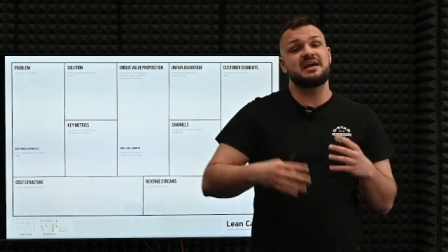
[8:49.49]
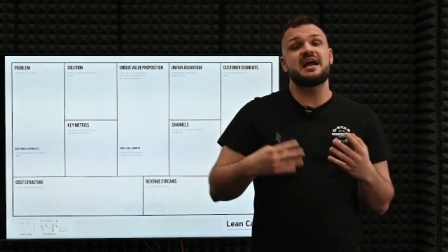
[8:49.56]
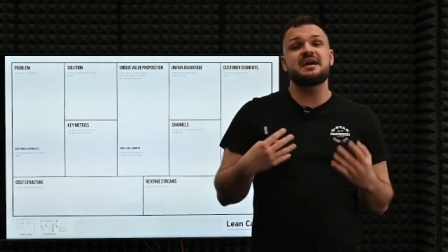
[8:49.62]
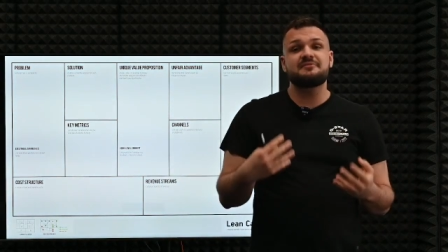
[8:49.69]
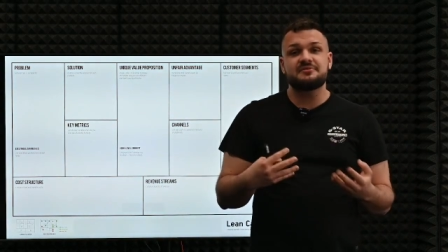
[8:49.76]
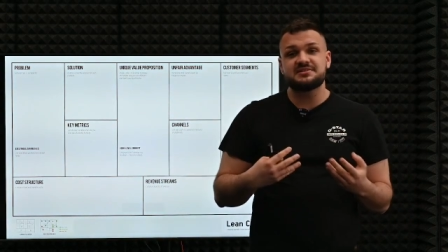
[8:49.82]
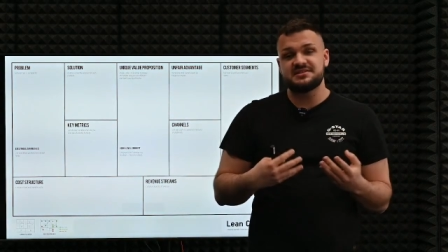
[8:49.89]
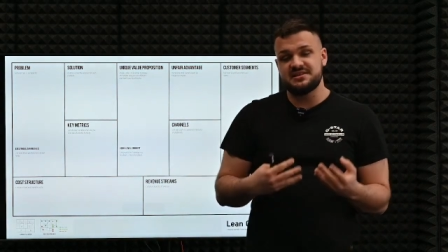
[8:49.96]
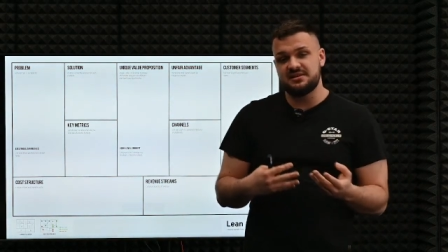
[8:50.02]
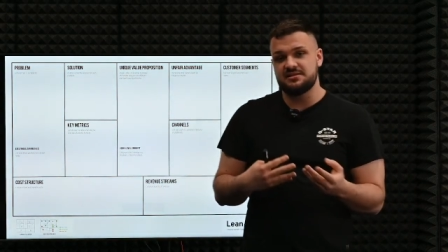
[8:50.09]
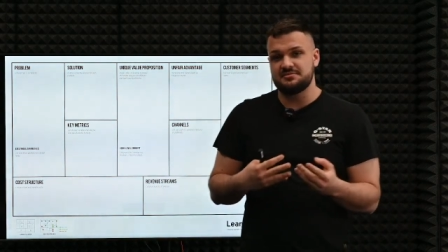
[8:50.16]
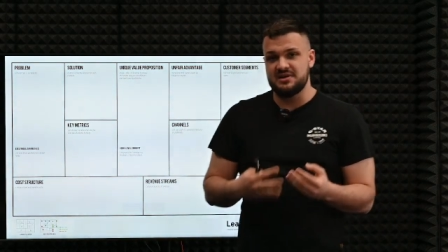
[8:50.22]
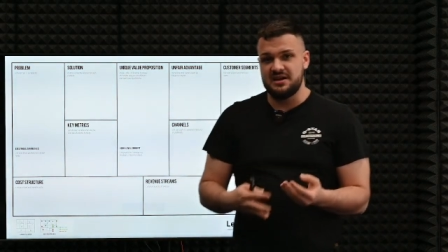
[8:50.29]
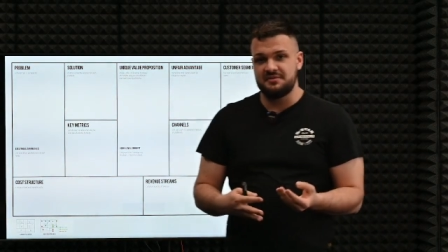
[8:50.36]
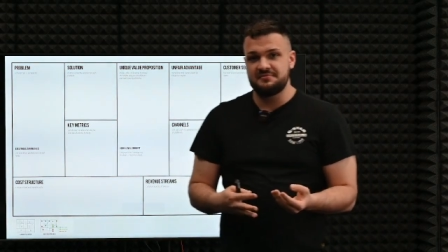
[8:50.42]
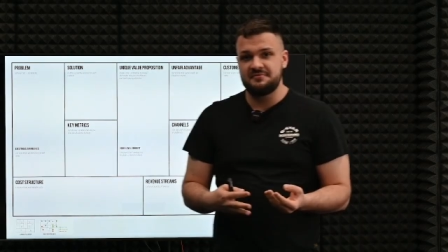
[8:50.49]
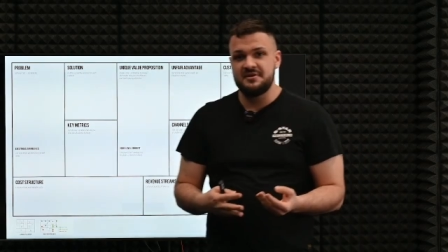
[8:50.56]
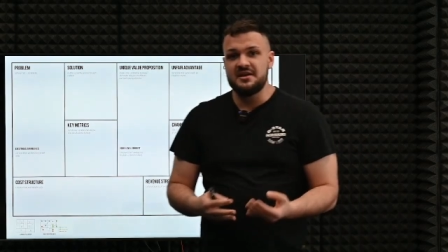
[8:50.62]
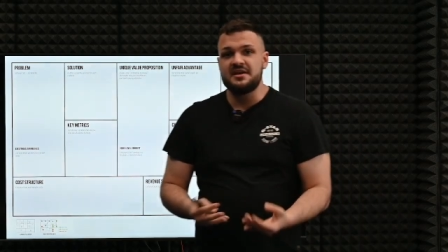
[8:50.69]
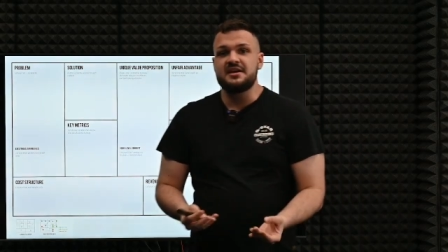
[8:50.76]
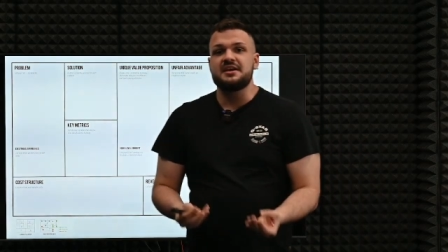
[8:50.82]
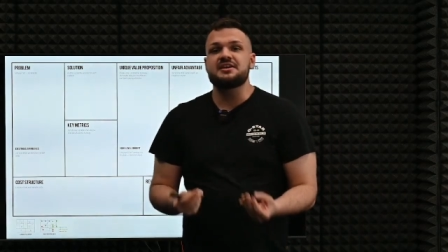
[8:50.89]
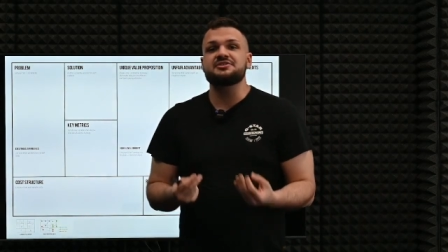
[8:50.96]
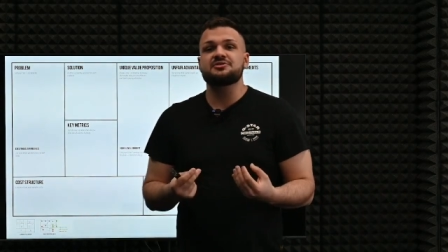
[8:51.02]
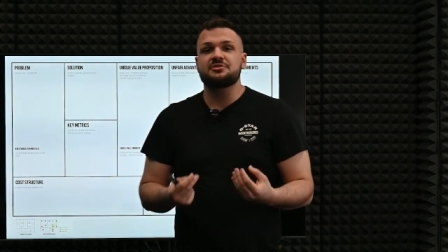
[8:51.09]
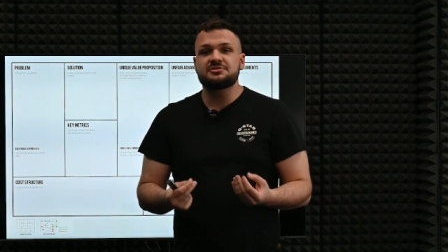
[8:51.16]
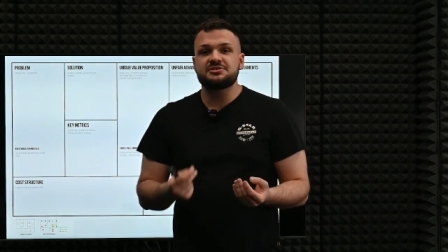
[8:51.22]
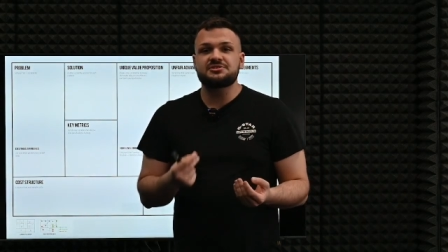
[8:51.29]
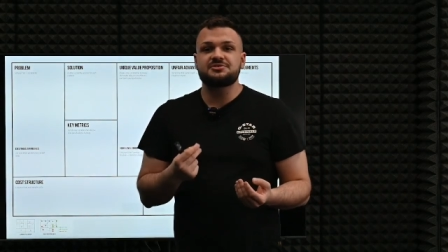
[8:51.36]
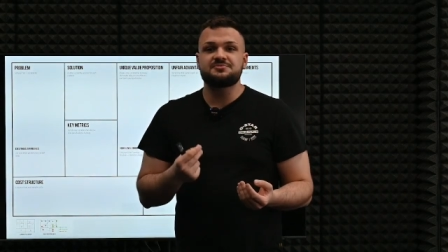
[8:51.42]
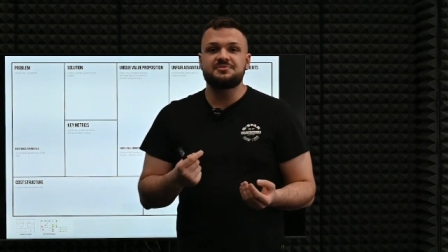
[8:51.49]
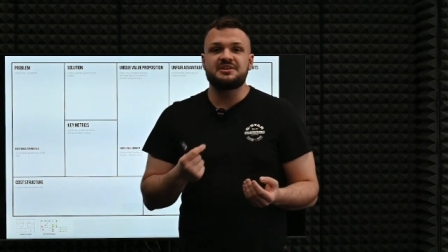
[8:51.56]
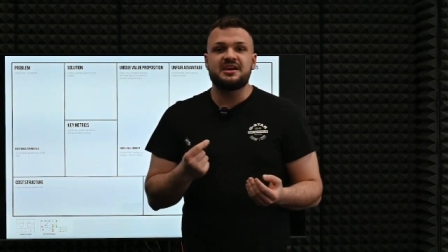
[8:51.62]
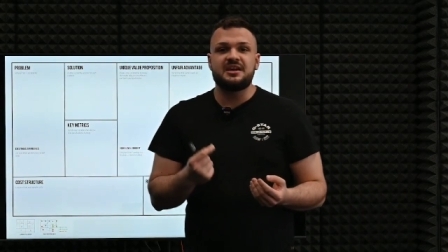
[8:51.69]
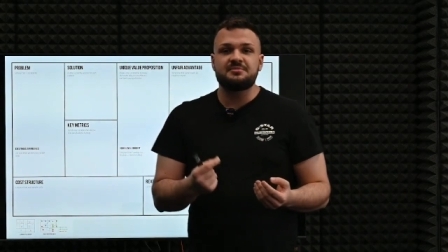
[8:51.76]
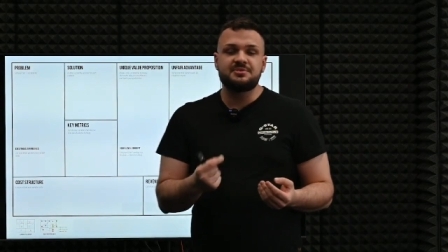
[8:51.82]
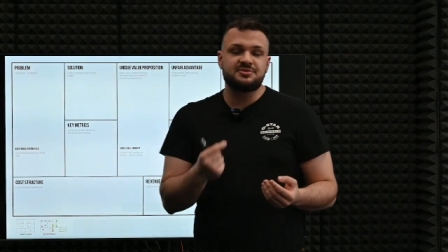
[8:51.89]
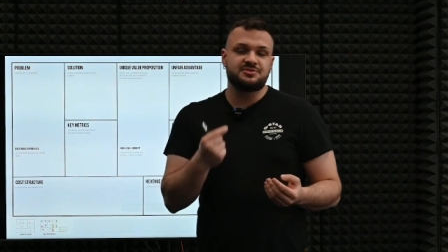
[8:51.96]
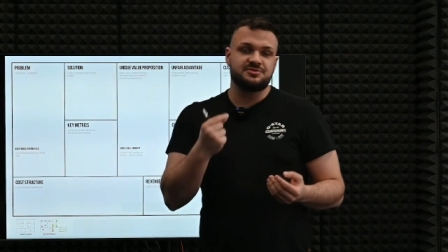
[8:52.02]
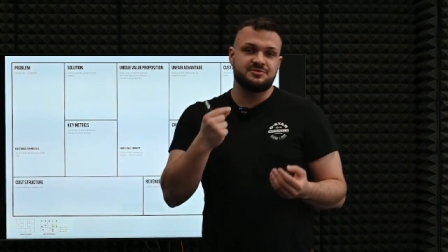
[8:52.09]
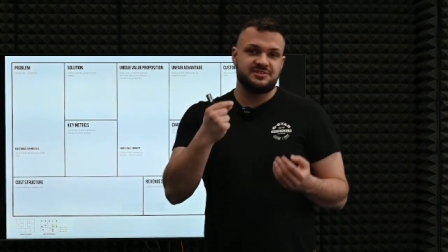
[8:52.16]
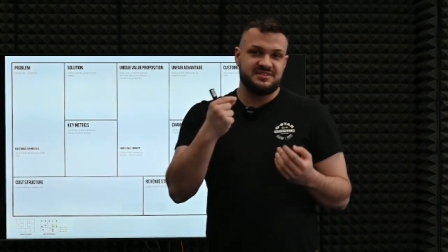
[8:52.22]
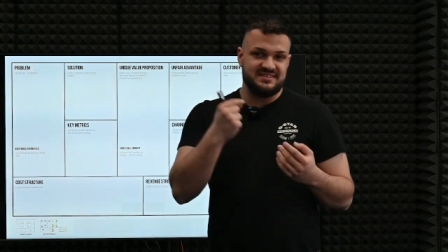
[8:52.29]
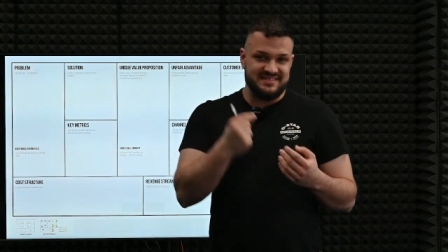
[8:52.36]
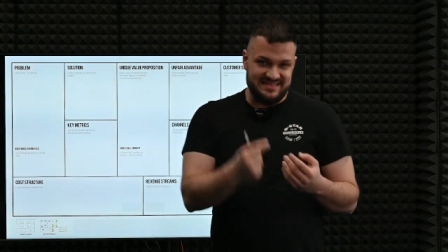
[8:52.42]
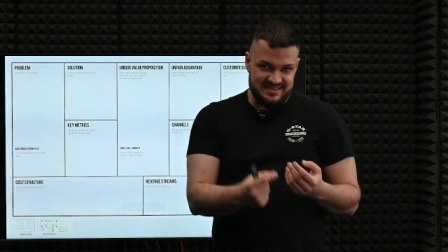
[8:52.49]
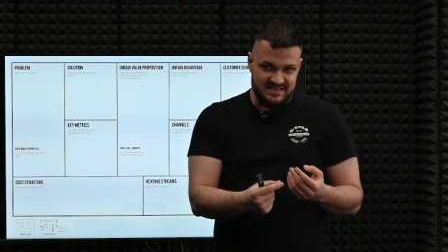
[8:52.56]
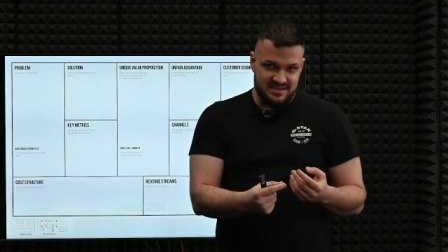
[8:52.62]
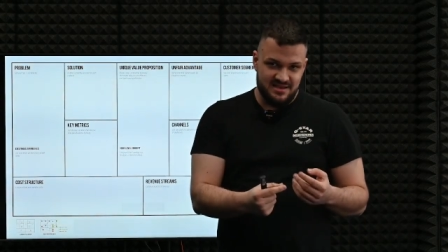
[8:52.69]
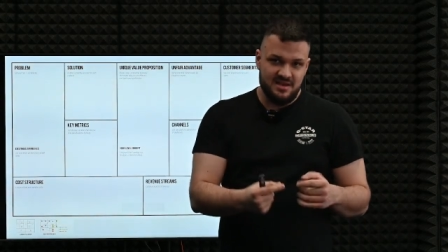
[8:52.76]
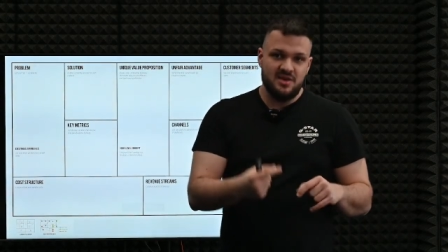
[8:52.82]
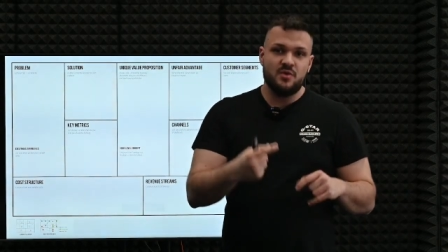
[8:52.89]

every single month in order to be able to see